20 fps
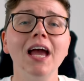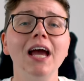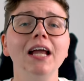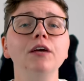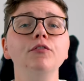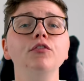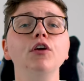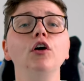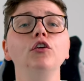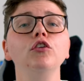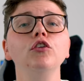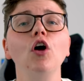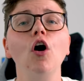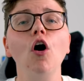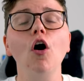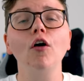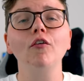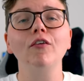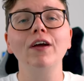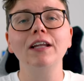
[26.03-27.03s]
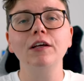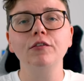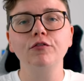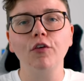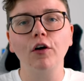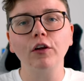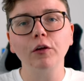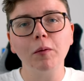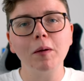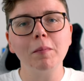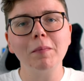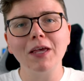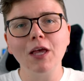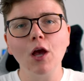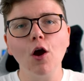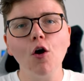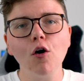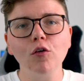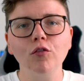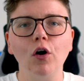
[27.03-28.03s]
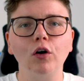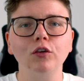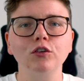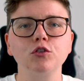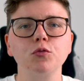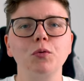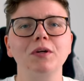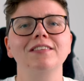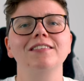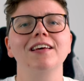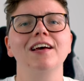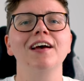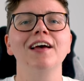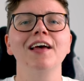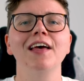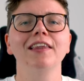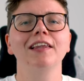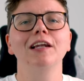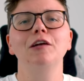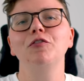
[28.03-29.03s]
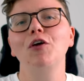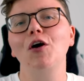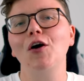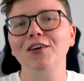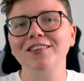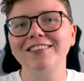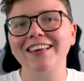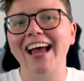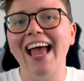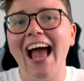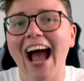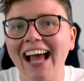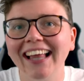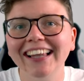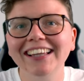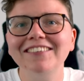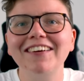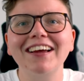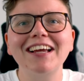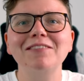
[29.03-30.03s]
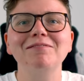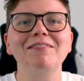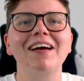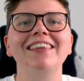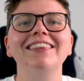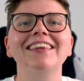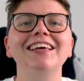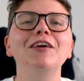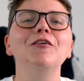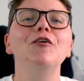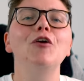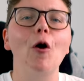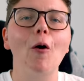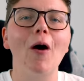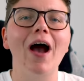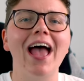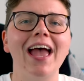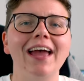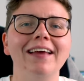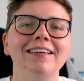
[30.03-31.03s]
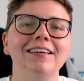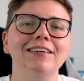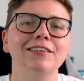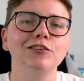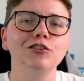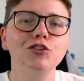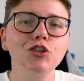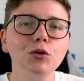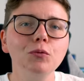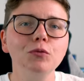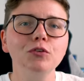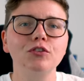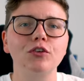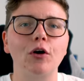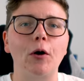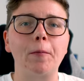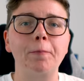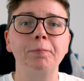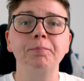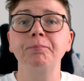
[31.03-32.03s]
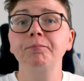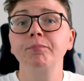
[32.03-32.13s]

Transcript: and if you're not already following me over on Twitter, then of course I highly recommend that you go ahead and do so.